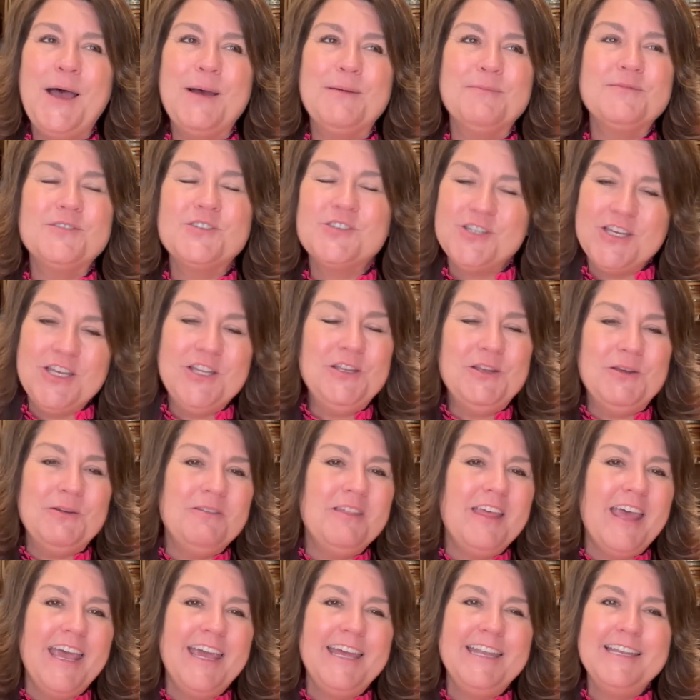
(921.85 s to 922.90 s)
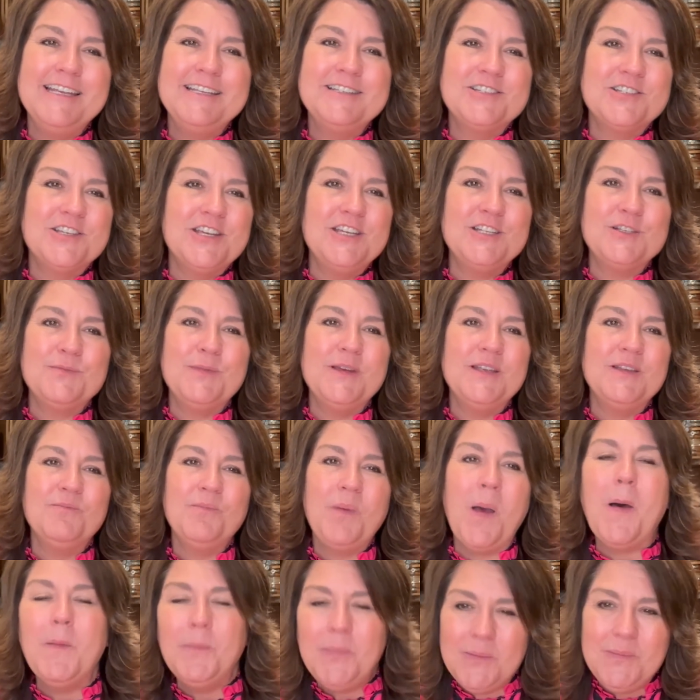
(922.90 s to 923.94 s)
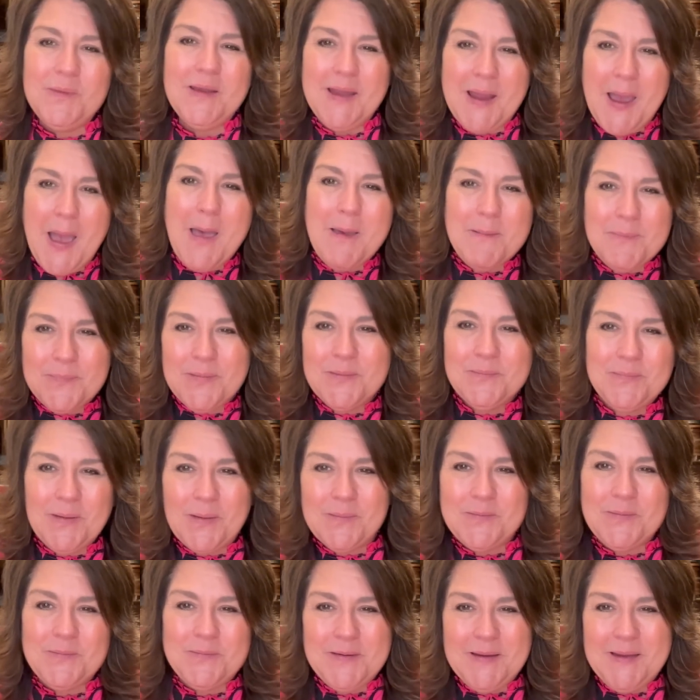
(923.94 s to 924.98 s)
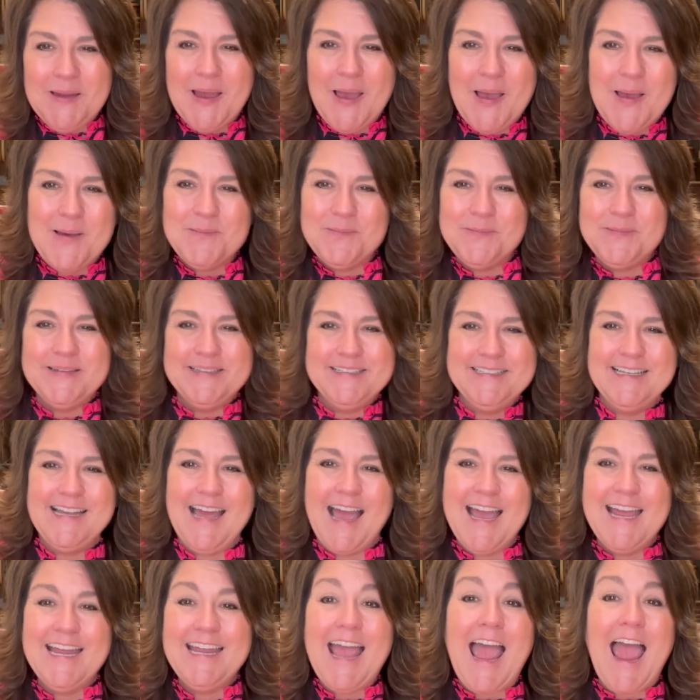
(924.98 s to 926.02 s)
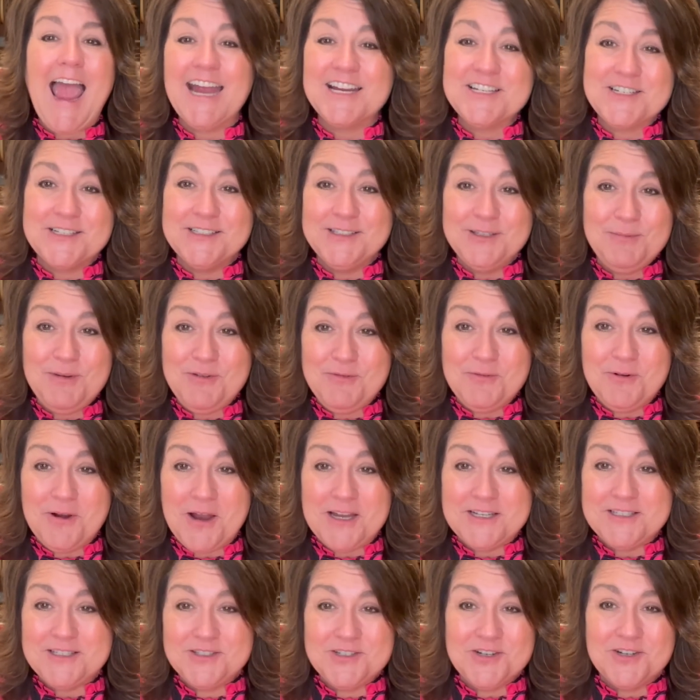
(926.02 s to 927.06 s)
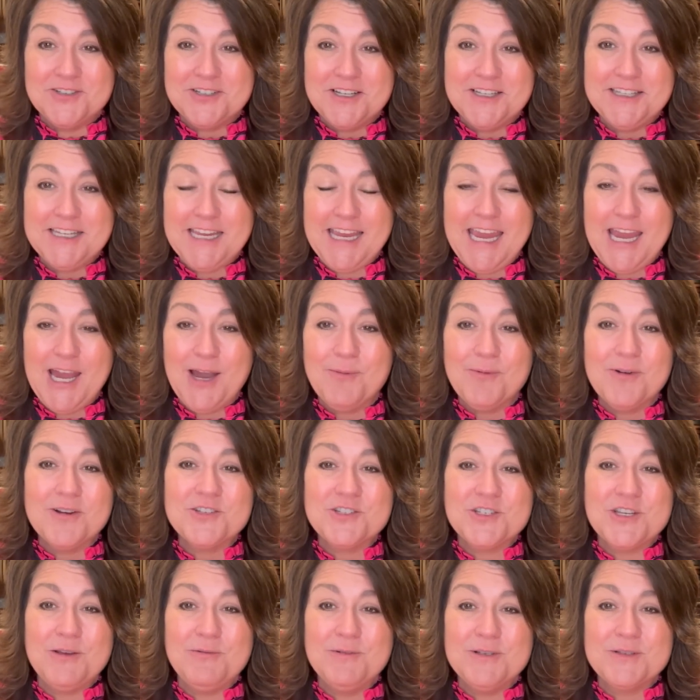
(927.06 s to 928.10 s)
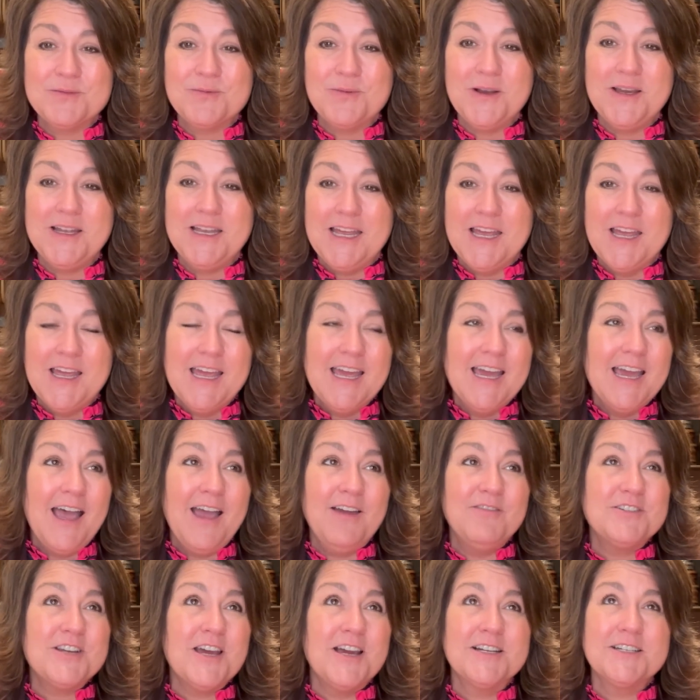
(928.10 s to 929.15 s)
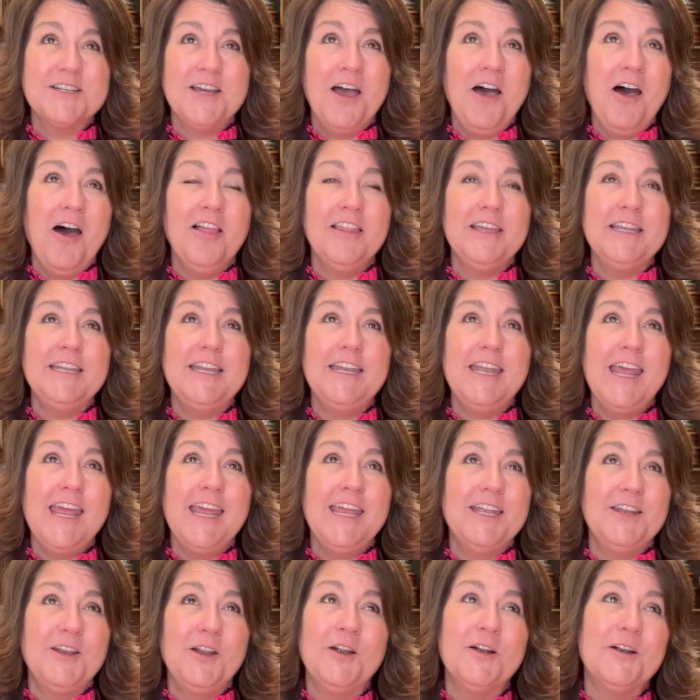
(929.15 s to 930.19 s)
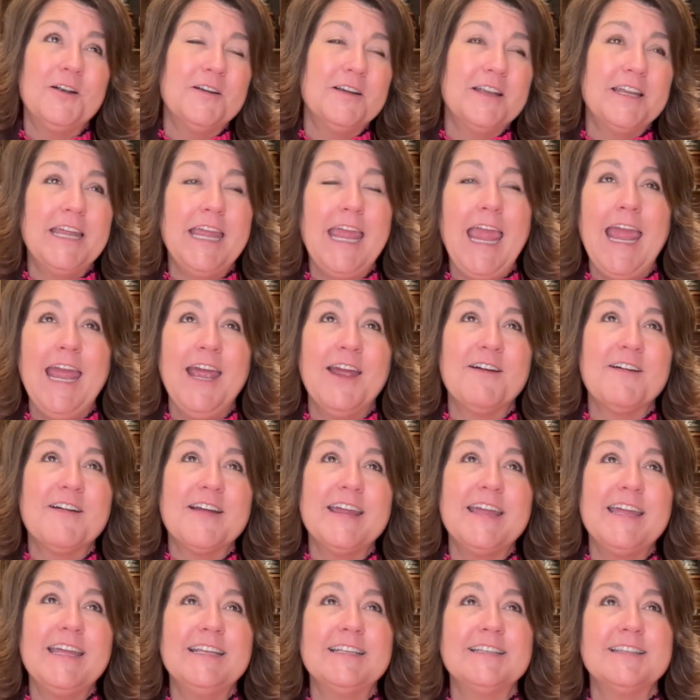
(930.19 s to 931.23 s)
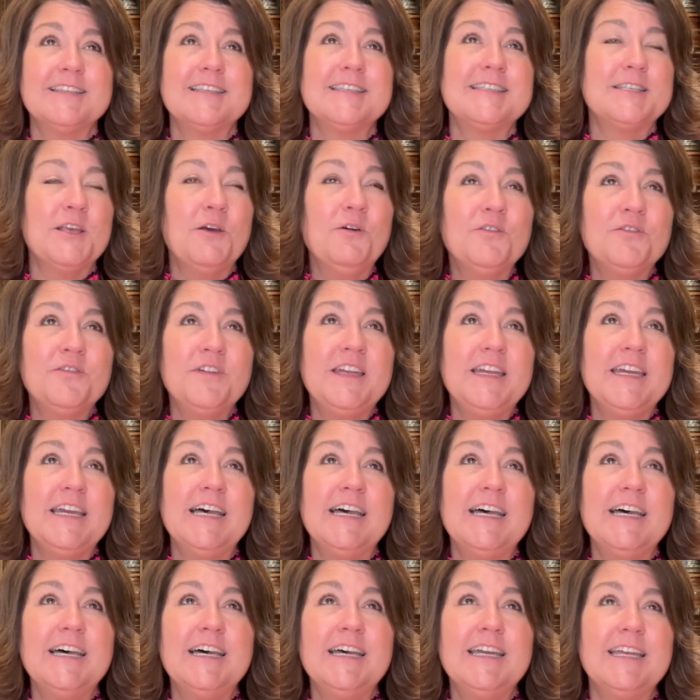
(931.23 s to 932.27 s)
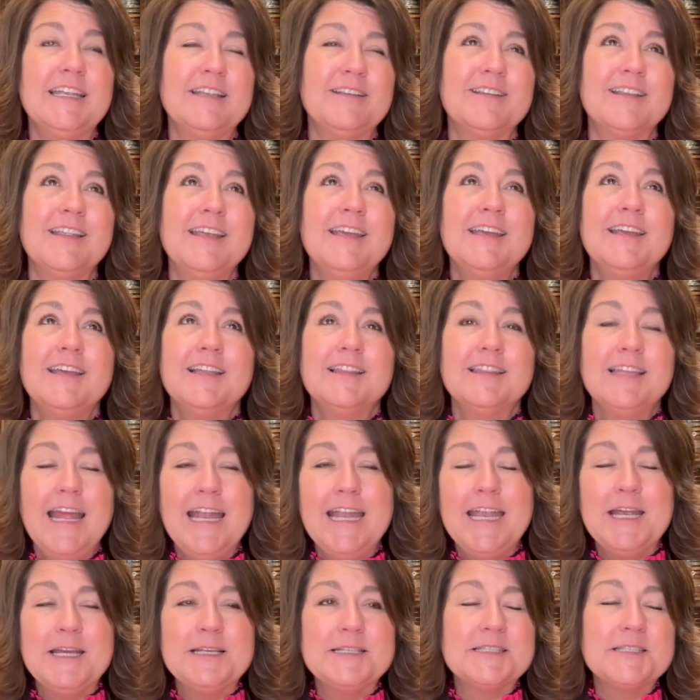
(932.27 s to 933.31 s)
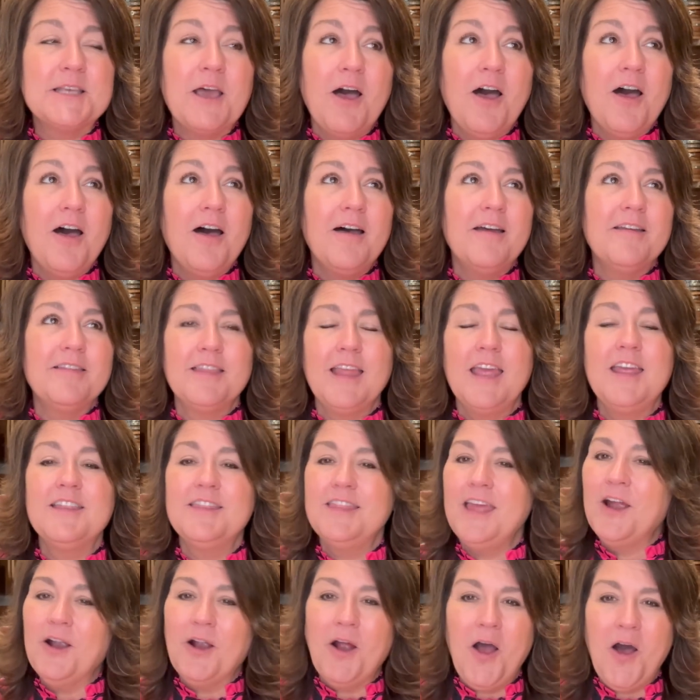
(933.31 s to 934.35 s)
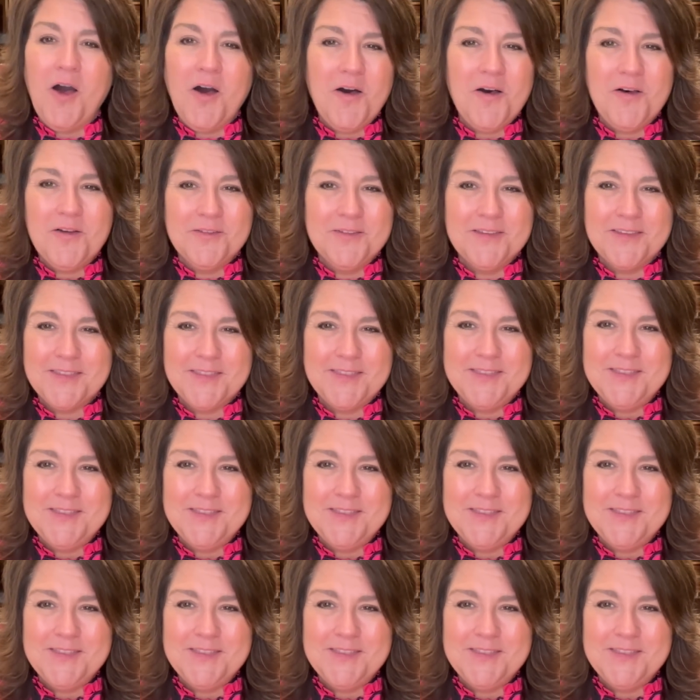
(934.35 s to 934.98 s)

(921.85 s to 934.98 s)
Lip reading: She knew then, and she's been pumping me up and pumping me up. And I actually, before I turned on the camera, she was one. I've talked to Holly today, and her and Carrie and Sylvia and Lady Huzzah. They're all,